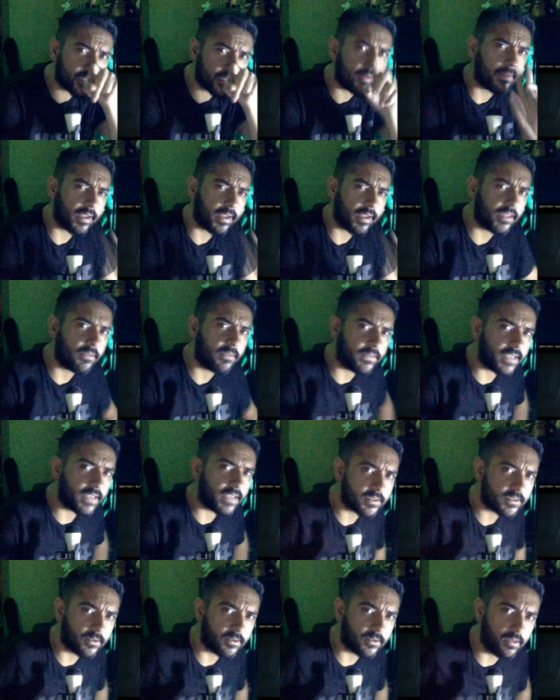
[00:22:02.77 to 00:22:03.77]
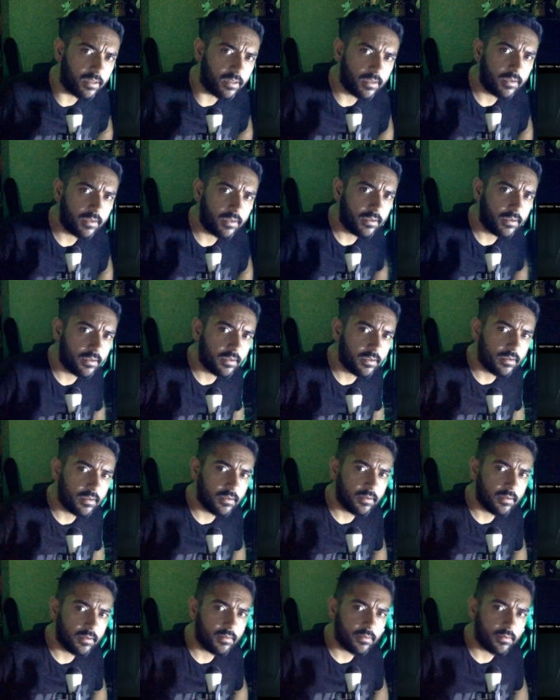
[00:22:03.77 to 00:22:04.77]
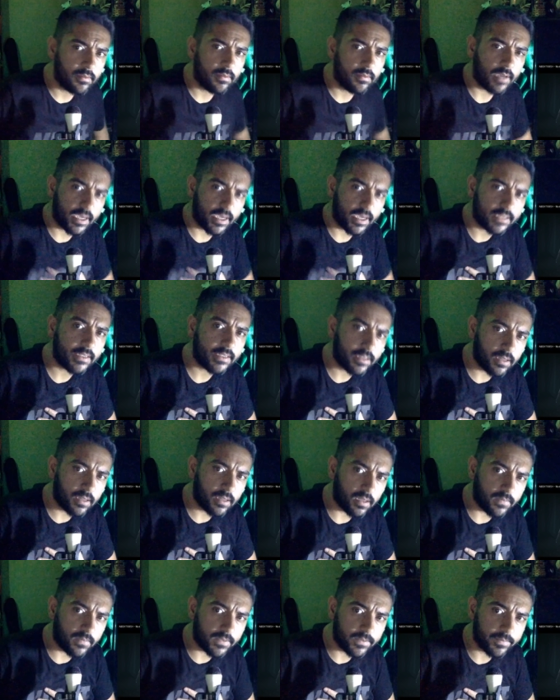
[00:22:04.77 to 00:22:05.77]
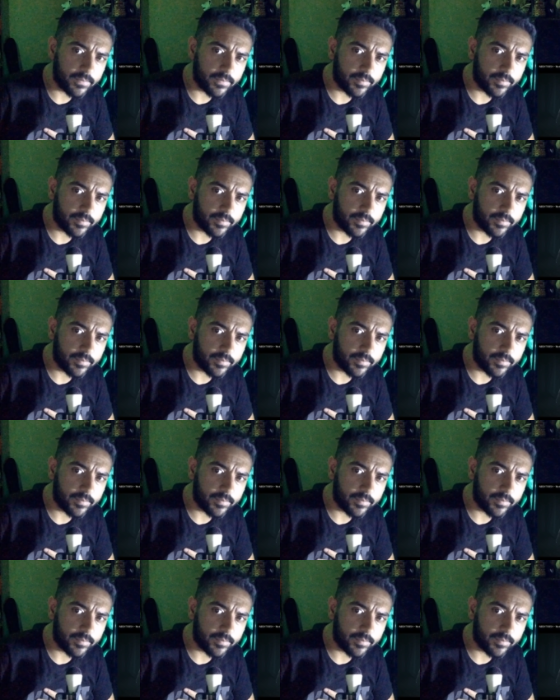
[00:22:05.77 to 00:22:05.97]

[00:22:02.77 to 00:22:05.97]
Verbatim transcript: are kind of an asshole. I still love you.